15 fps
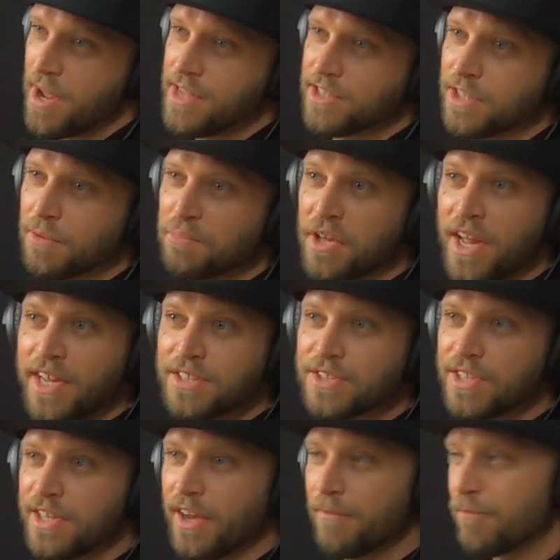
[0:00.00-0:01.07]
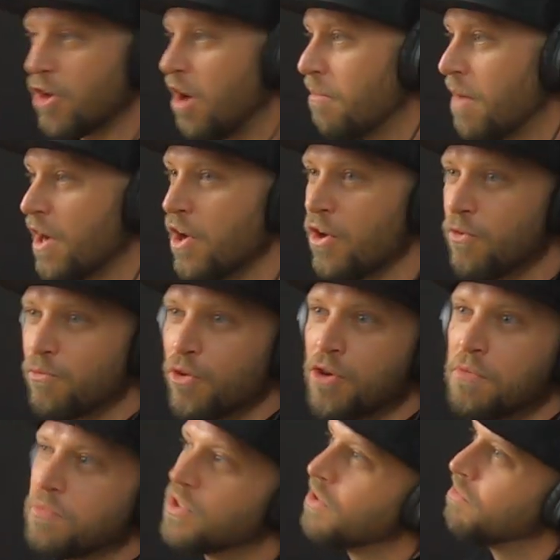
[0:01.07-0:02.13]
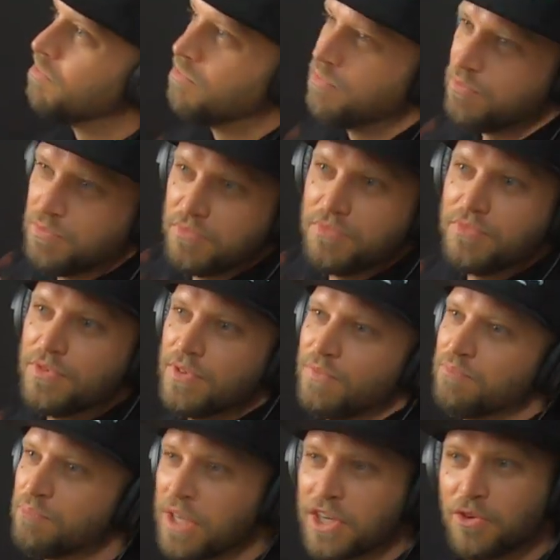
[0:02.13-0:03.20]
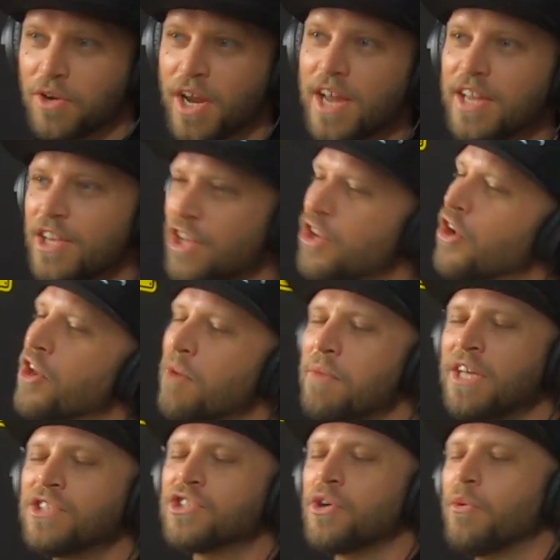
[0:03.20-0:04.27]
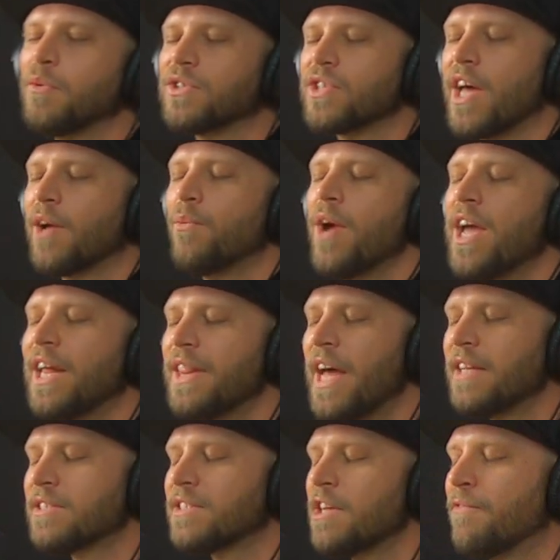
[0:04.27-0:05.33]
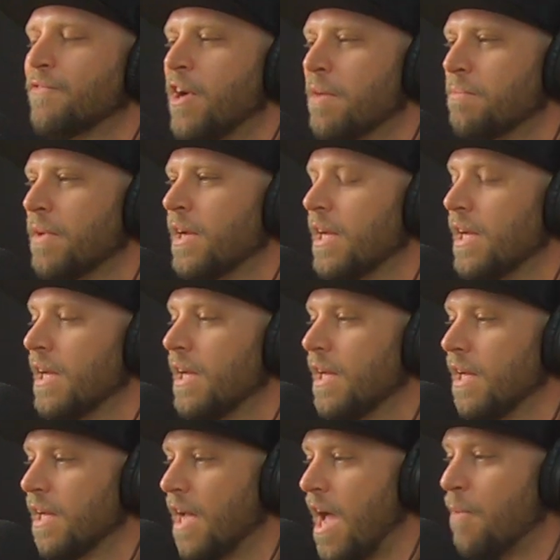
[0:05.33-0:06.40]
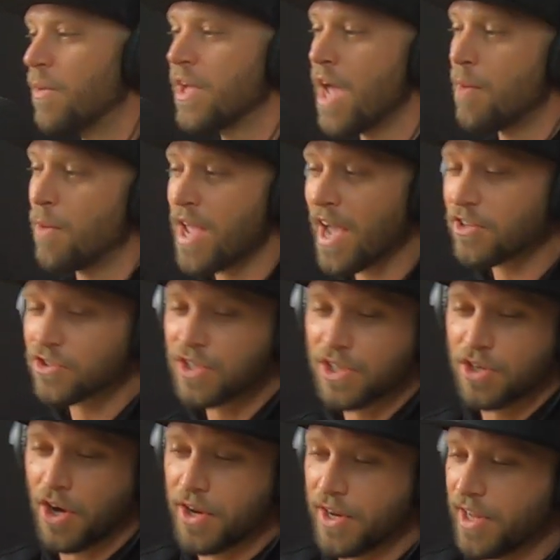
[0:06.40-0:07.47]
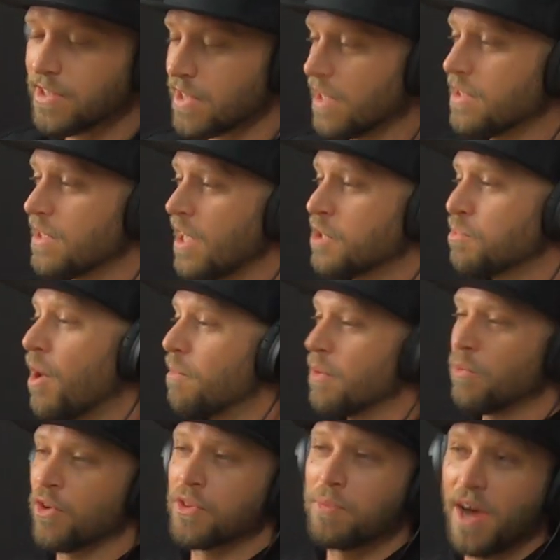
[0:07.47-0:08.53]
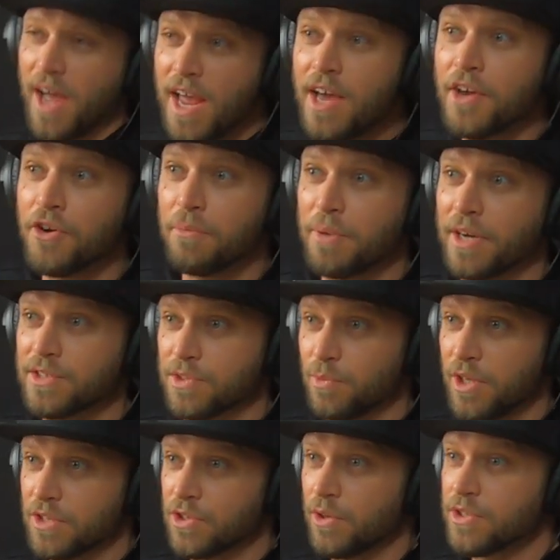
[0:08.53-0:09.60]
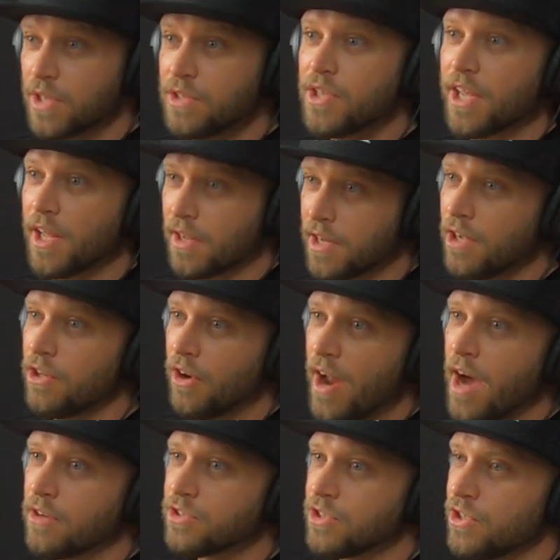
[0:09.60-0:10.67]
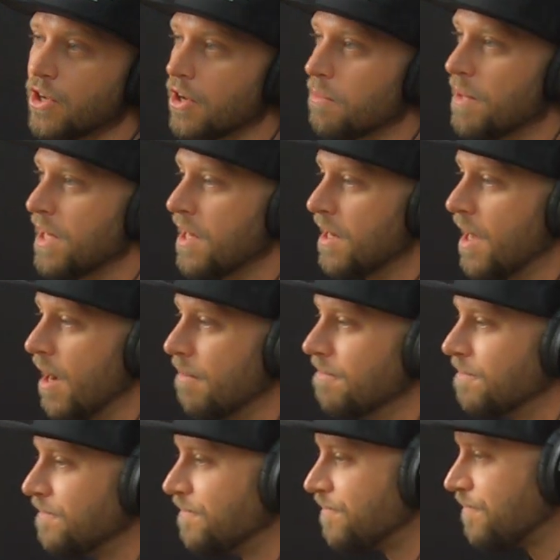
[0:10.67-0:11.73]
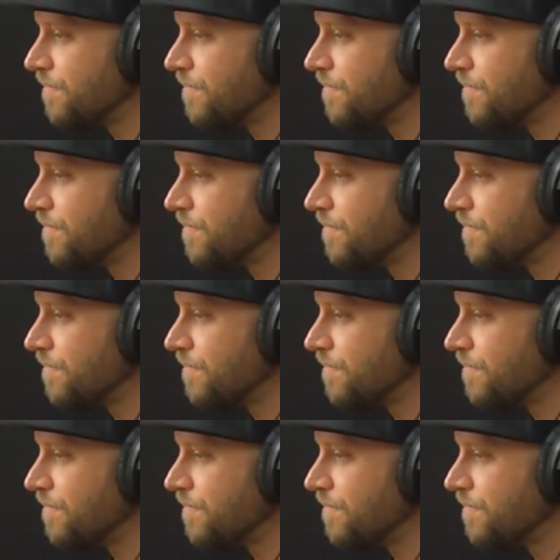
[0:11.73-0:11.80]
amazing place, and I've got my own room to be do, crea- do you know what I mean? So it yeah. was like weighing that stuff up. And we and we actually got it. It's it's it's probably worth about eight hundred bucks a week. So it's it's like a killer house, you know what I mean? And um